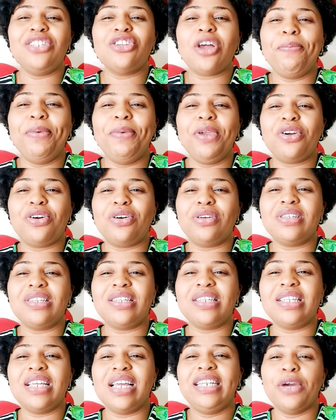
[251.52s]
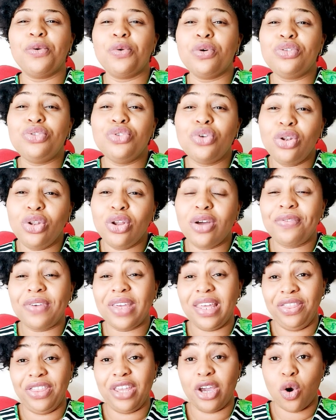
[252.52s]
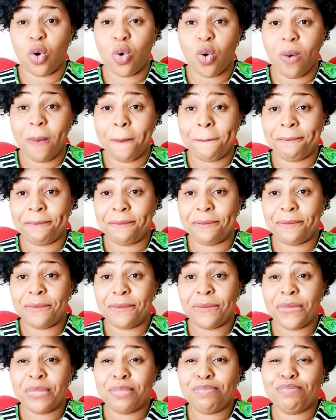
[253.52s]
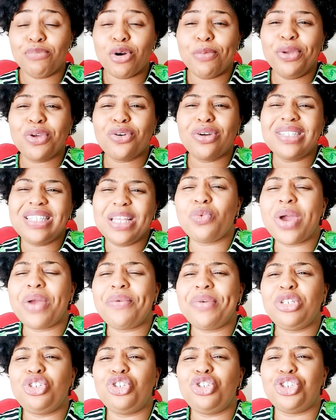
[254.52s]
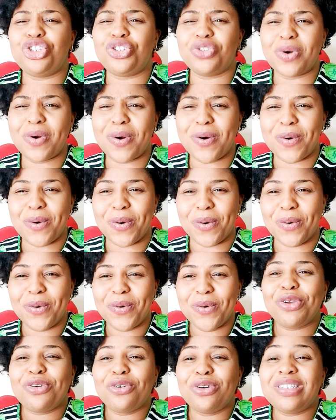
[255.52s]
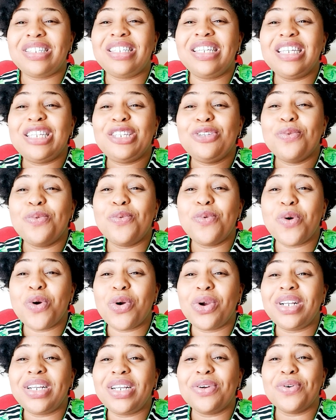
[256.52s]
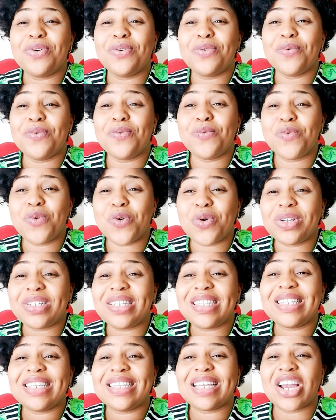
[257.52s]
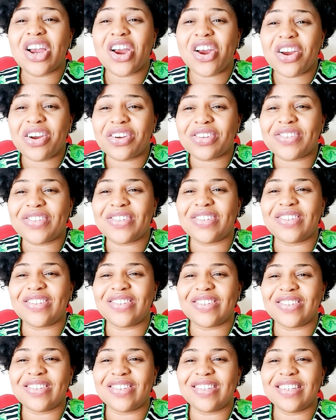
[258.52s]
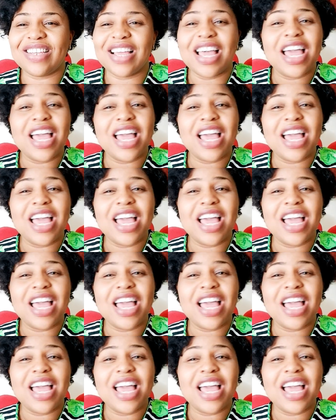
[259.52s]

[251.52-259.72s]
Not because there was no love in their home, but because they weren't sure, because this word was scarce.